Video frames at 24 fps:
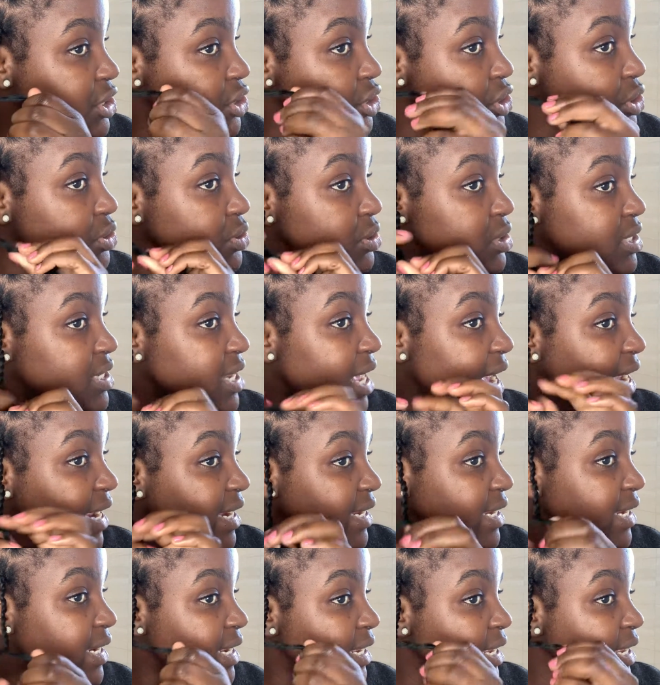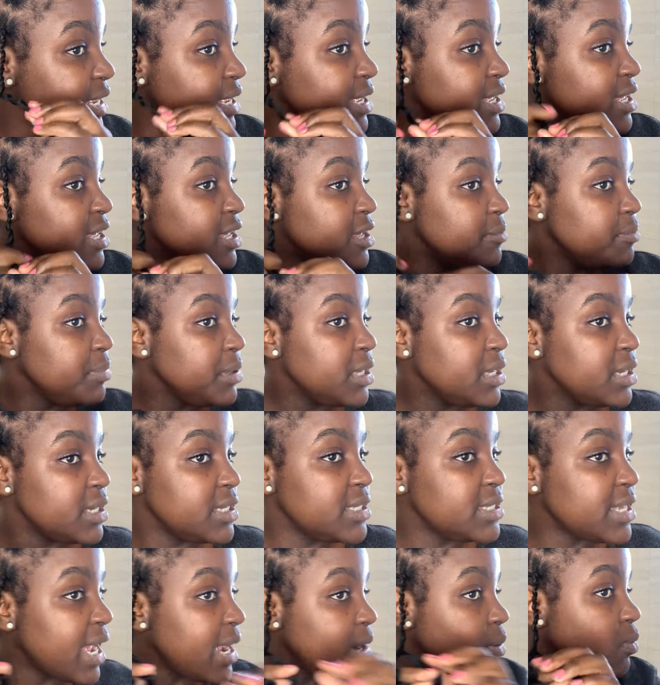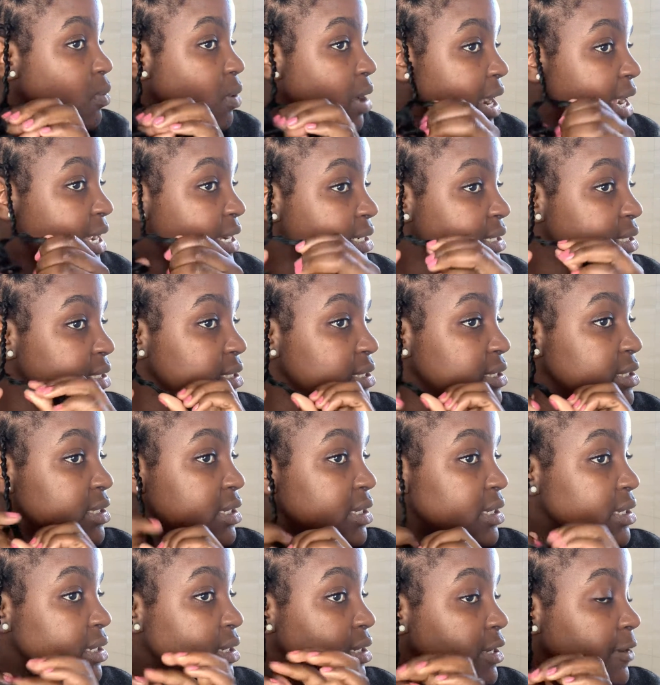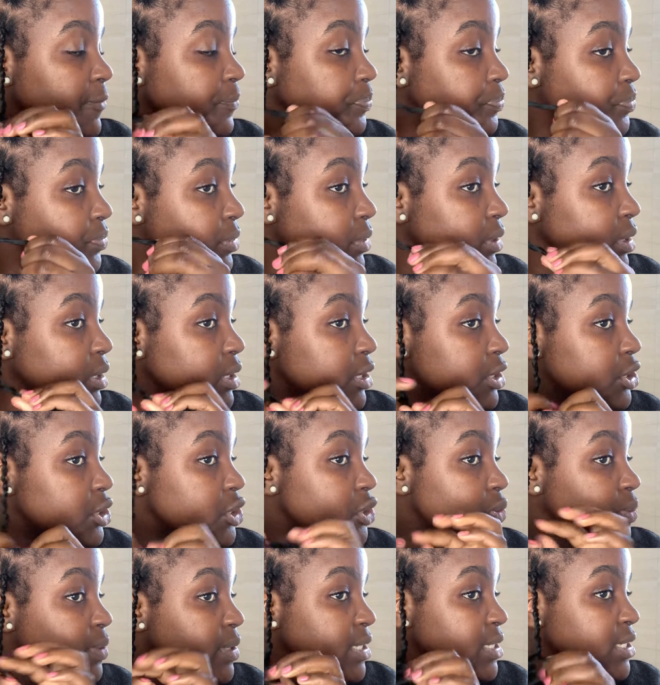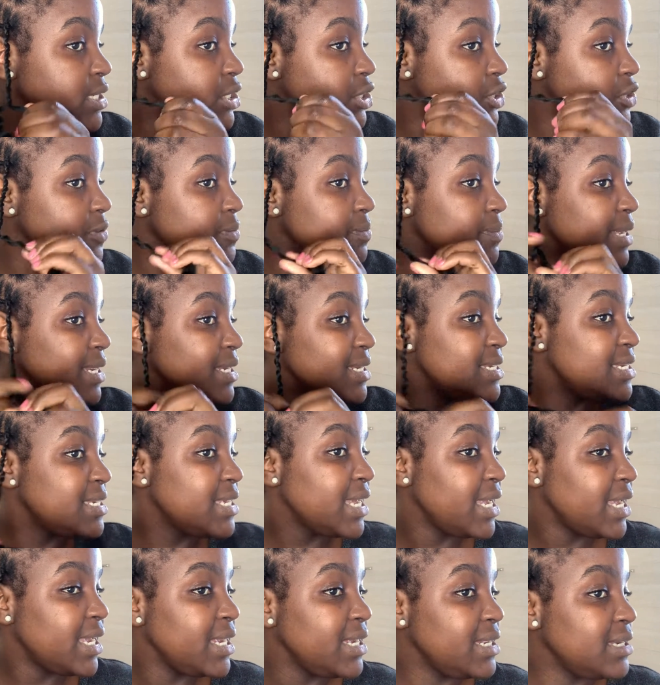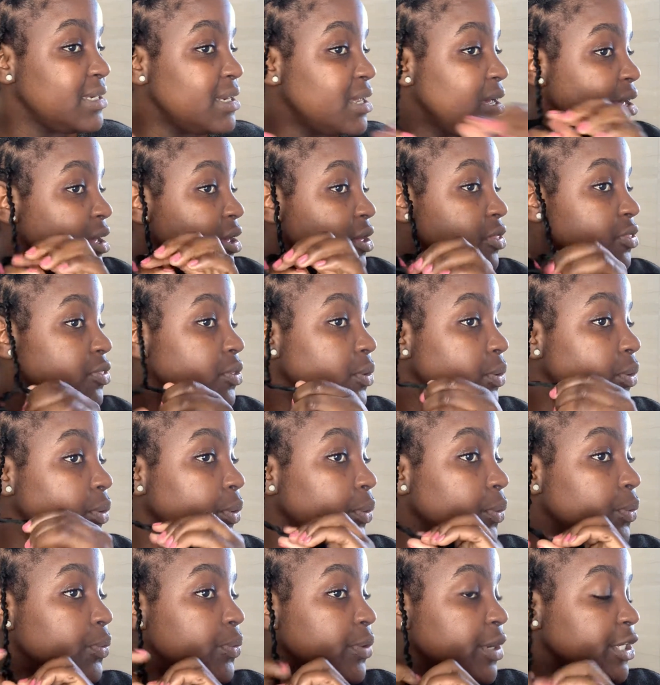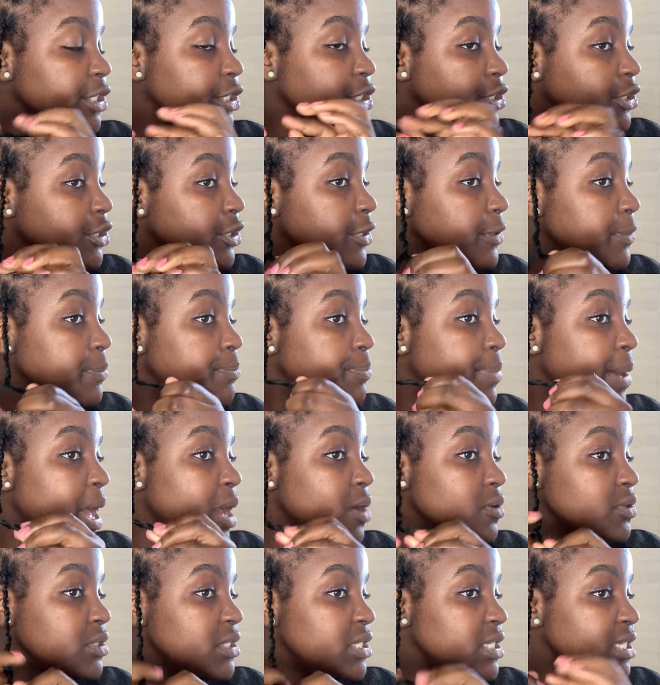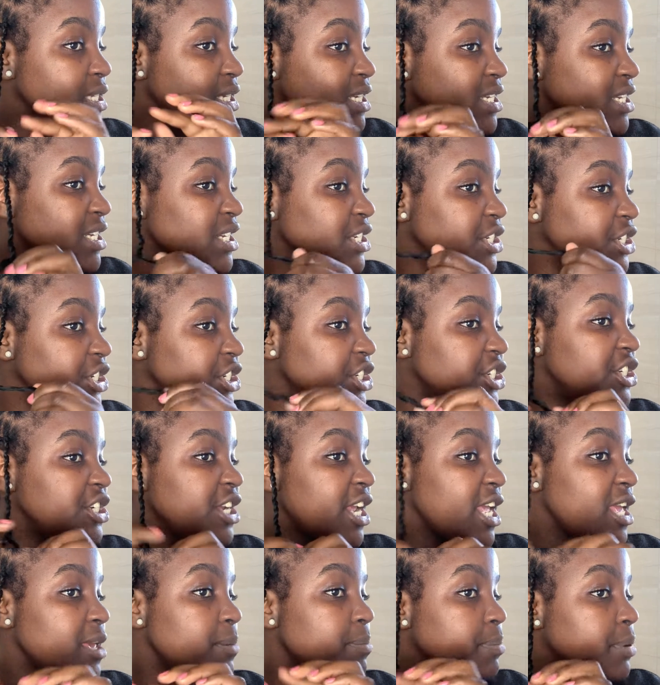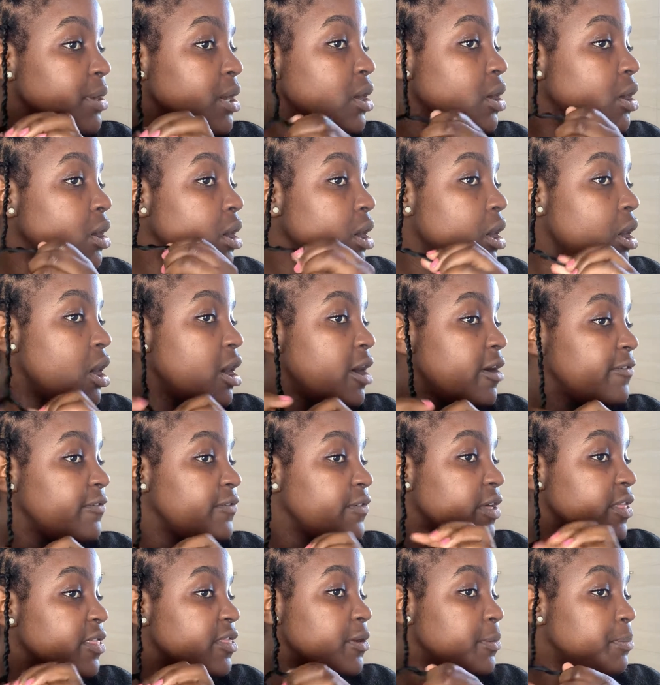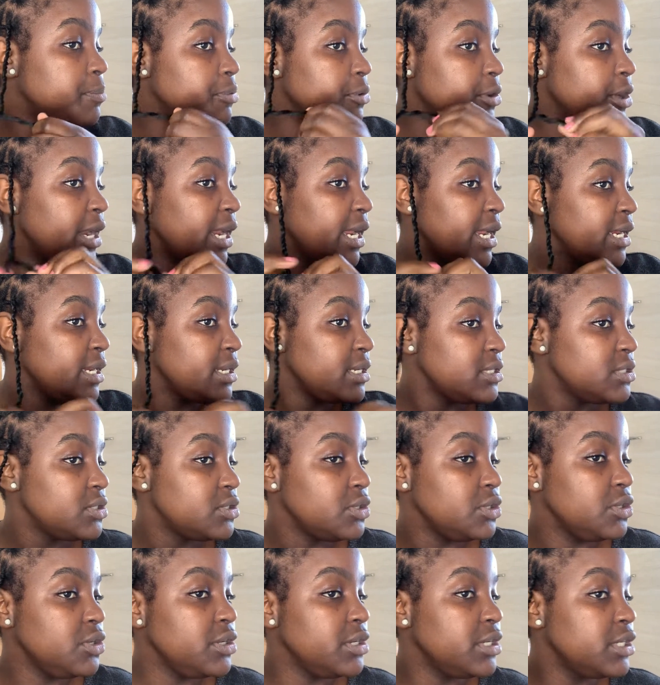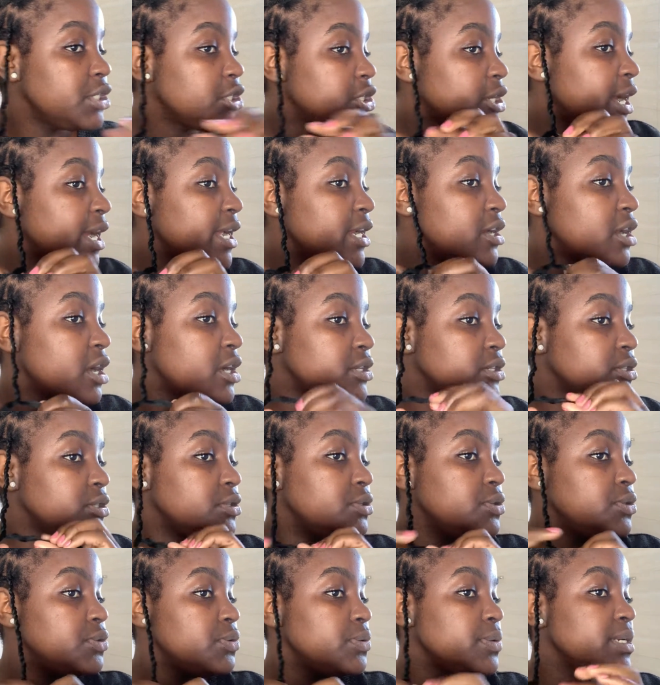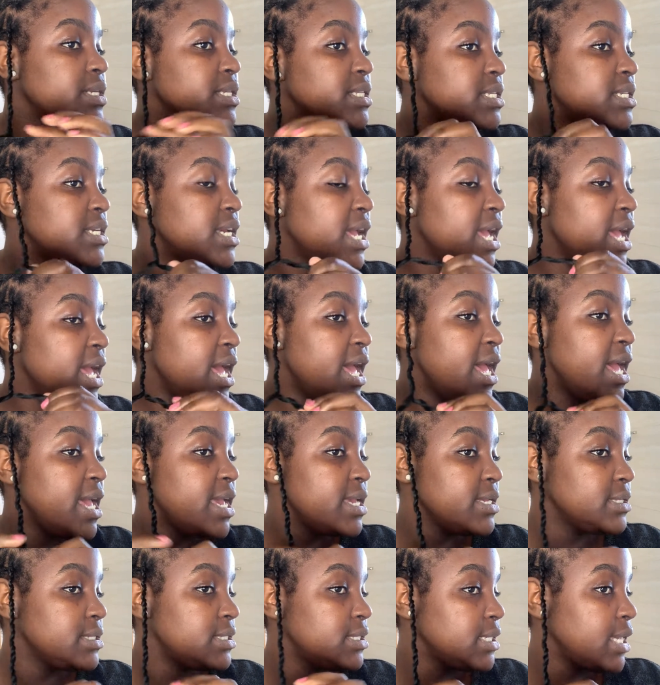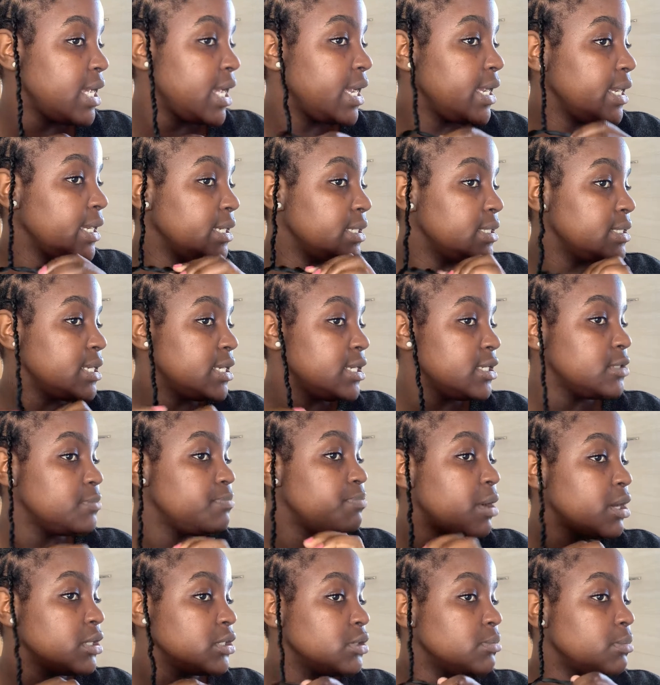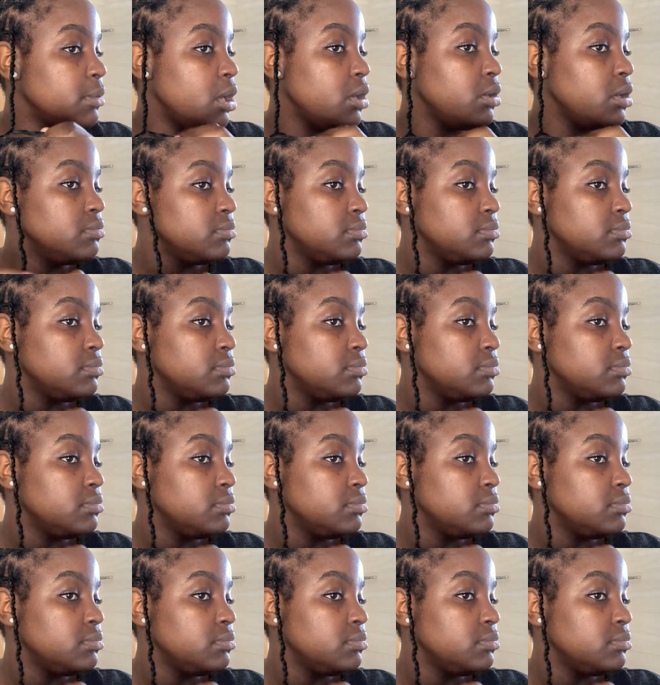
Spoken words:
too tightly because I want the twist to maintain the original bouncy shape of the braid. So you're going to try not to twist as tight as possible.